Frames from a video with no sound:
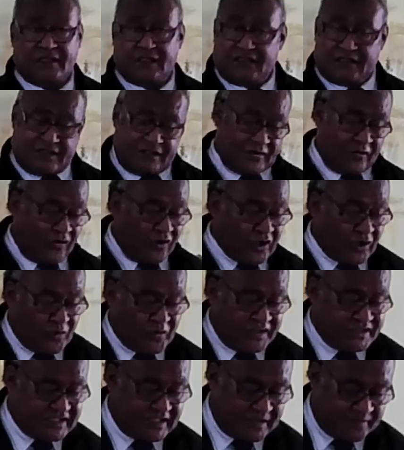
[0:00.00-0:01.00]
He
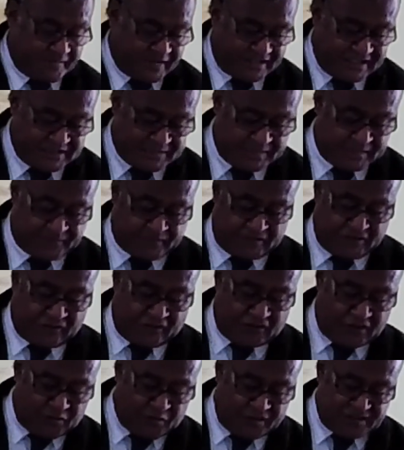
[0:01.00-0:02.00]
always reminds his people. He
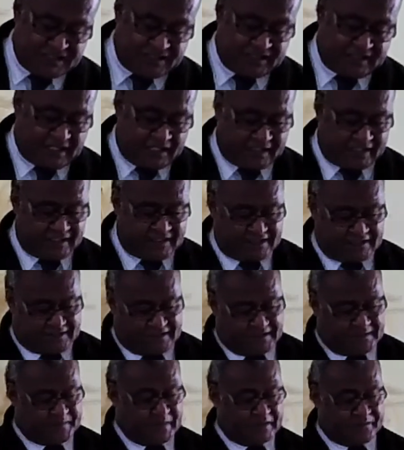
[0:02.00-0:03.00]
always encourages
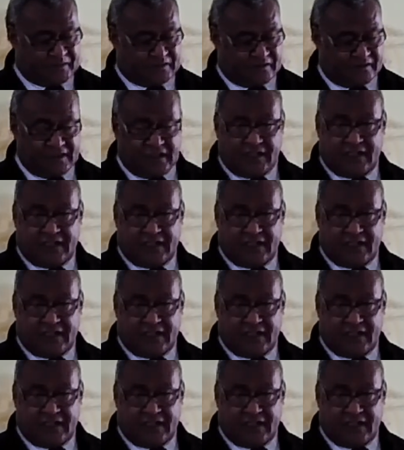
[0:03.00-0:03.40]
these people.